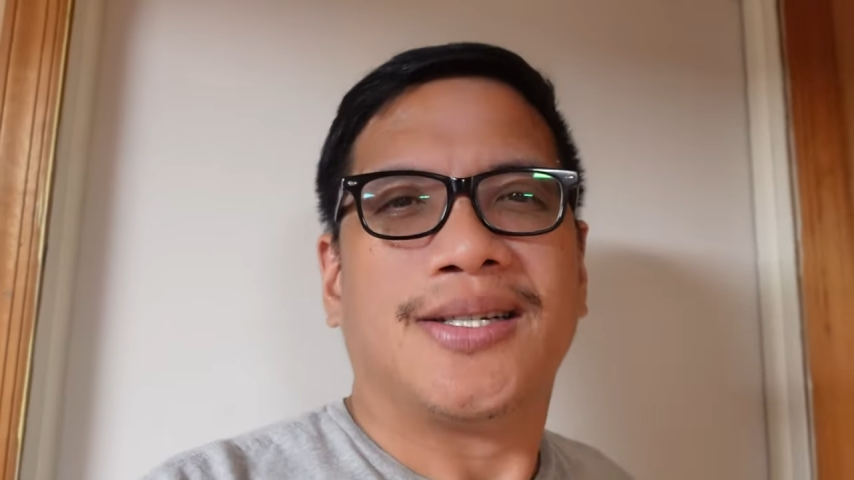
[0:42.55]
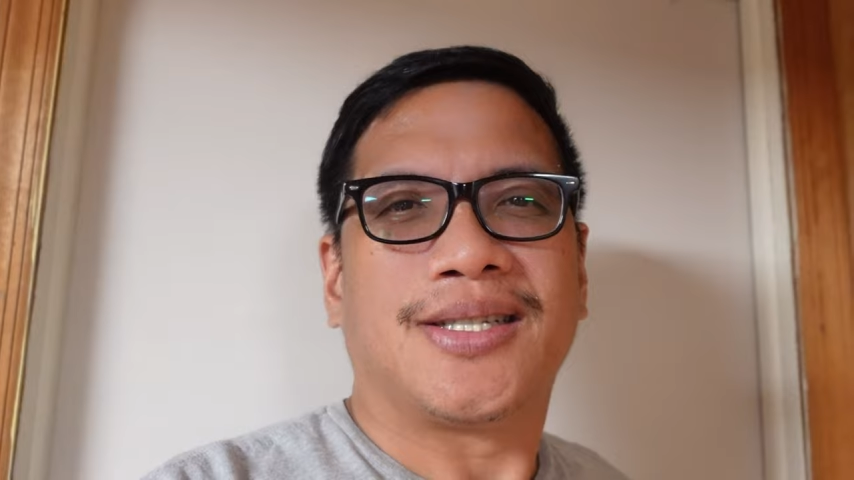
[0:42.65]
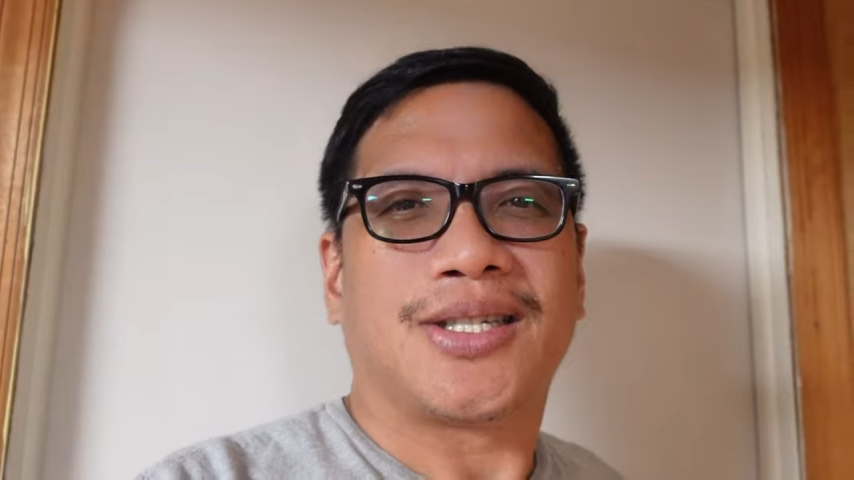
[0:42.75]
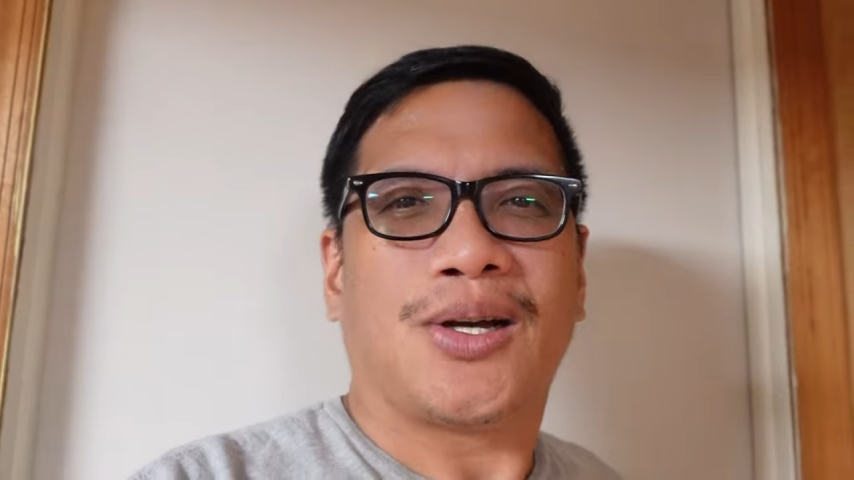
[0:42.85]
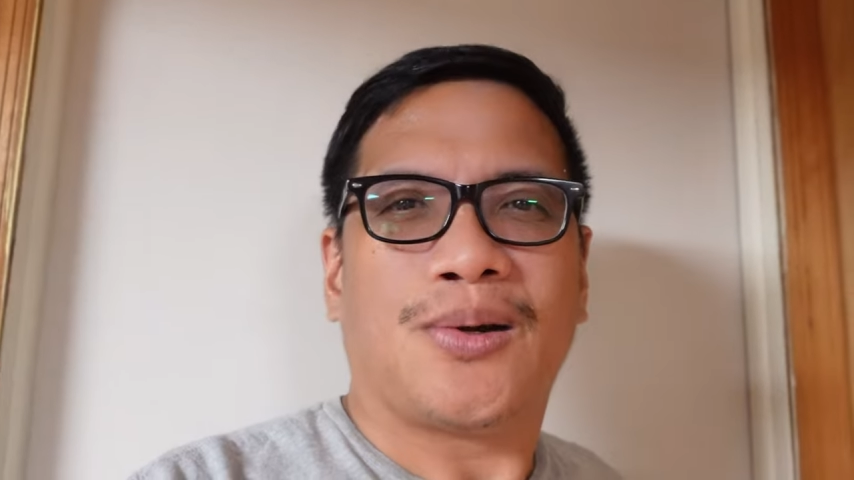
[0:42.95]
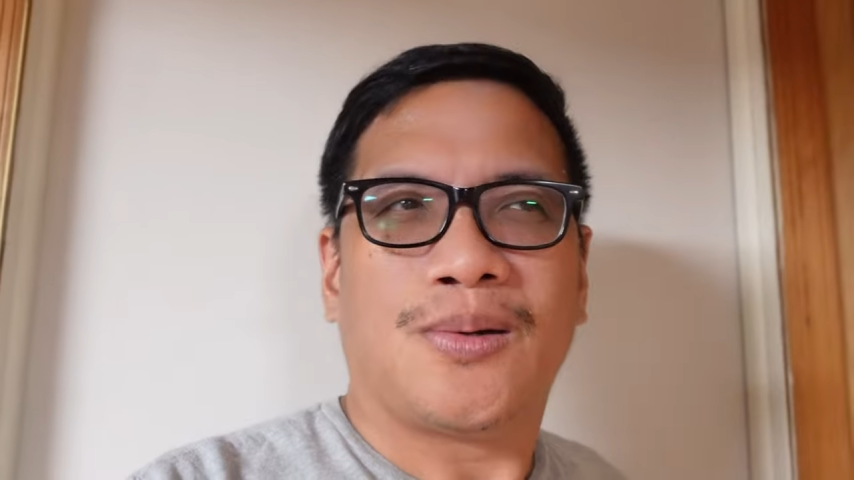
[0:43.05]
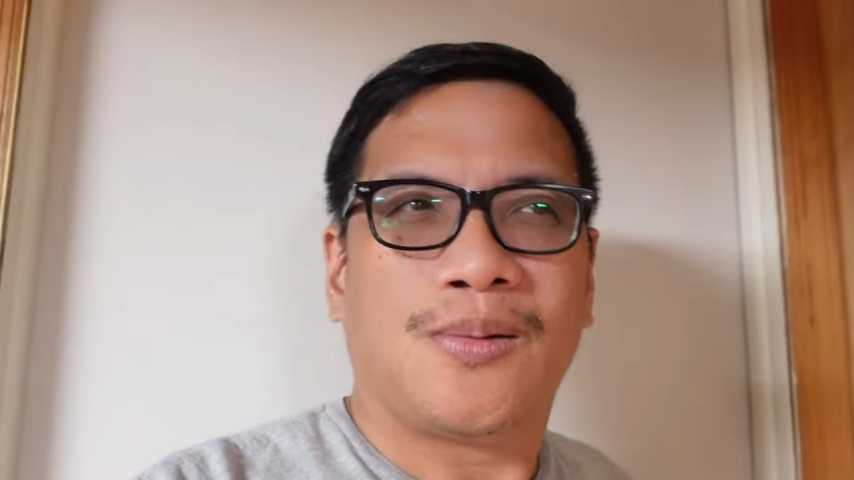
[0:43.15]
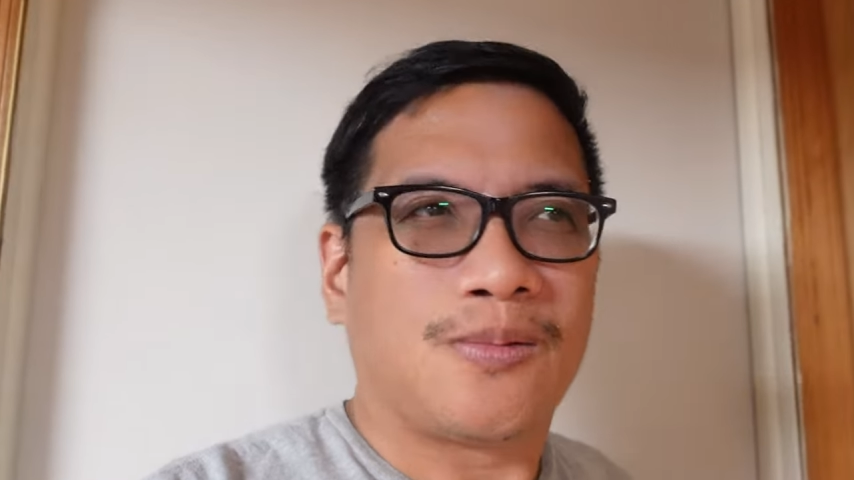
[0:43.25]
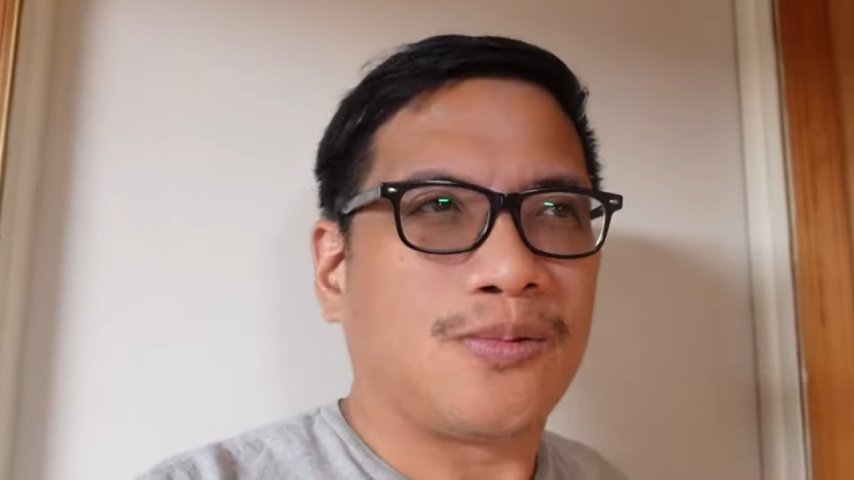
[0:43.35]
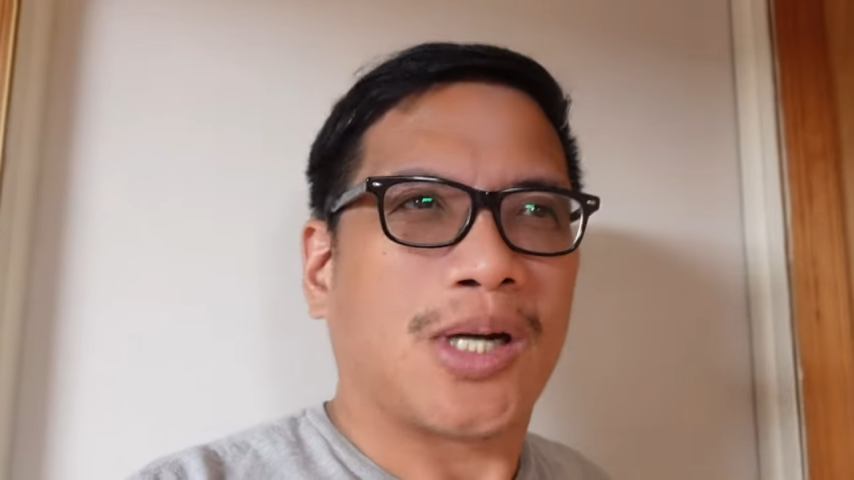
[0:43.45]
So
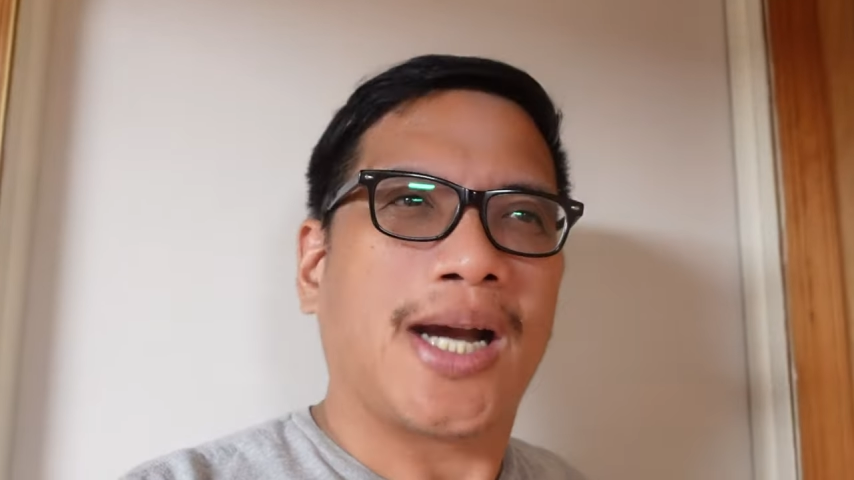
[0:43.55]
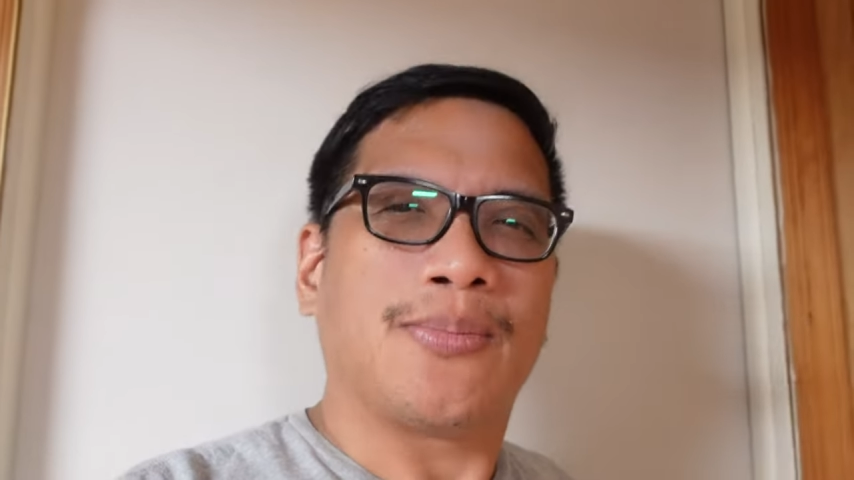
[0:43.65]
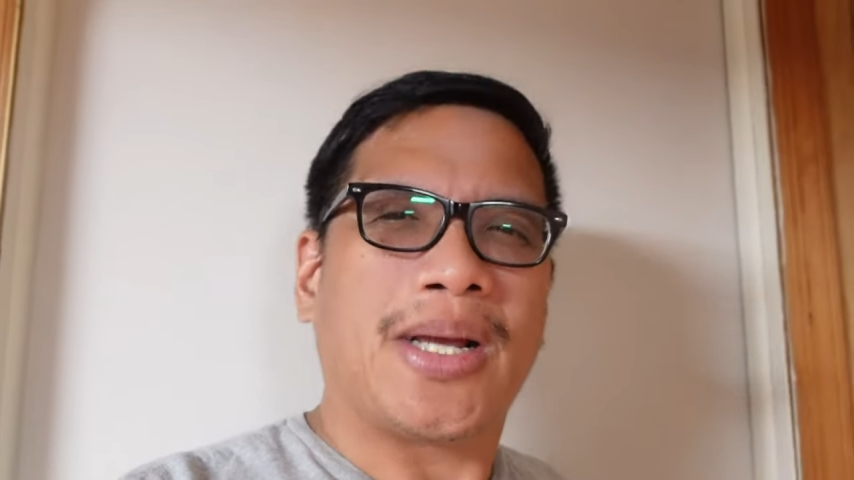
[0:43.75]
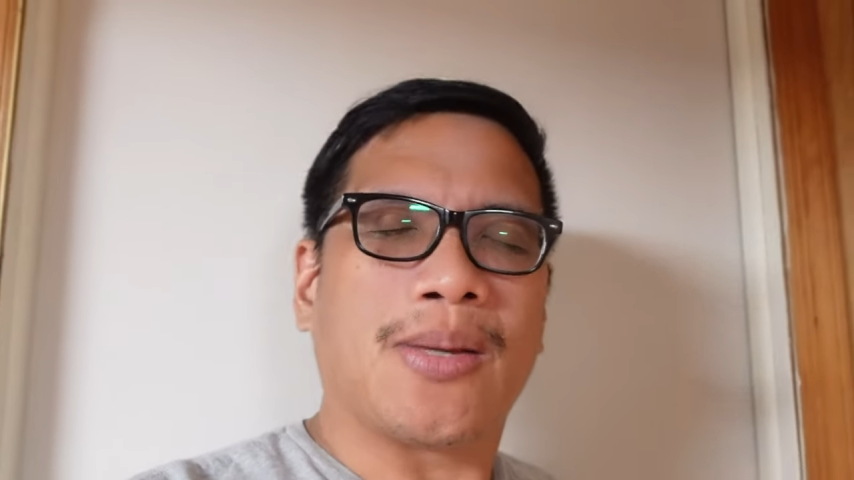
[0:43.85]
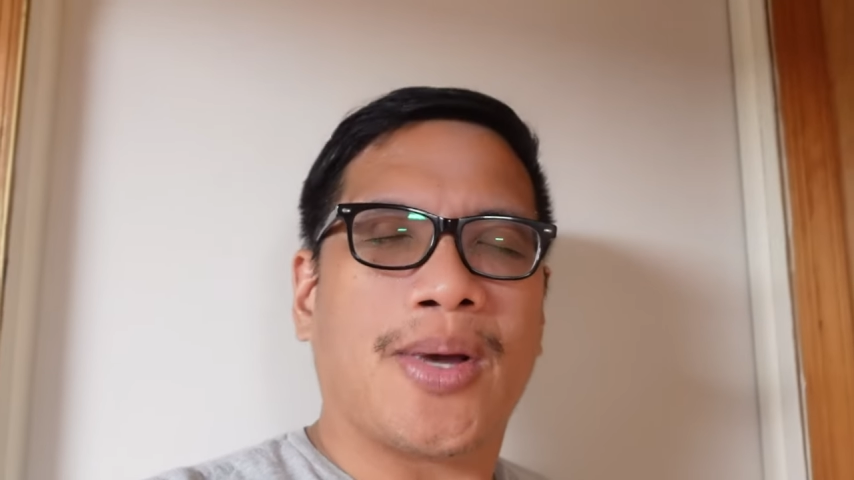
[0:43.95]
trying to make the